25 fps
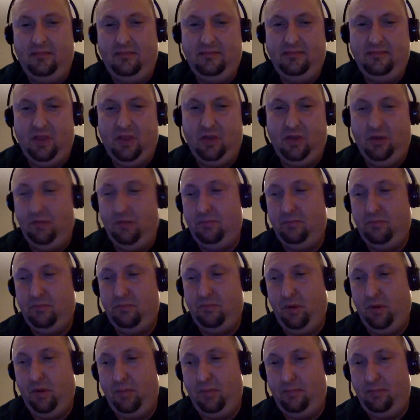you could put
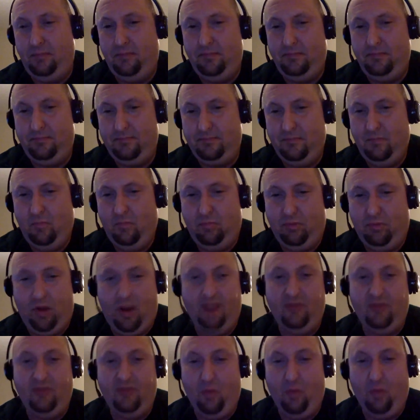a
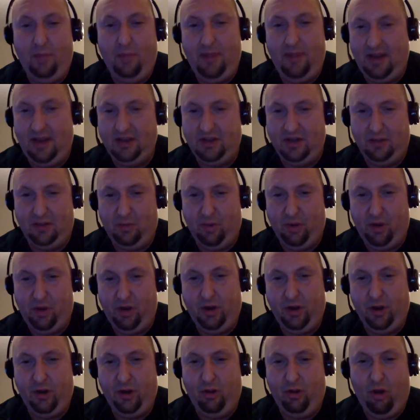private web page up where you
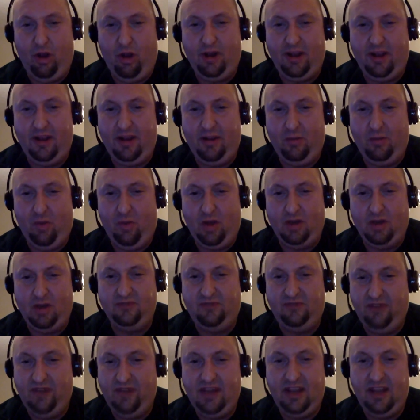could log in and watch a
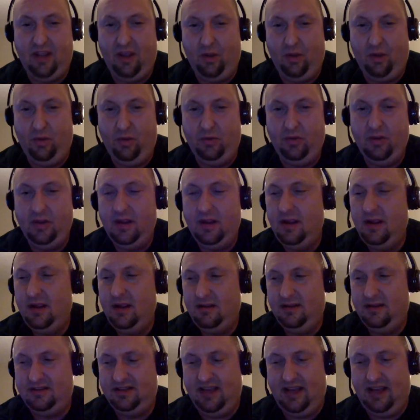video.
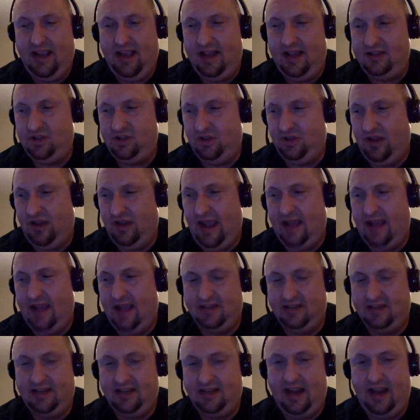This thing actually has a
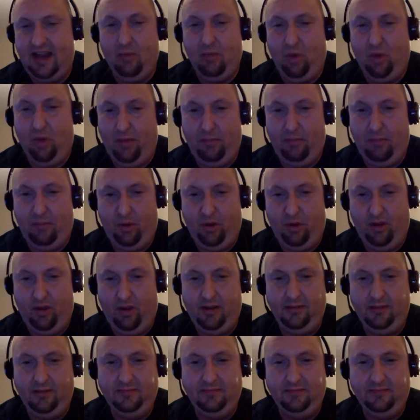camera input on it,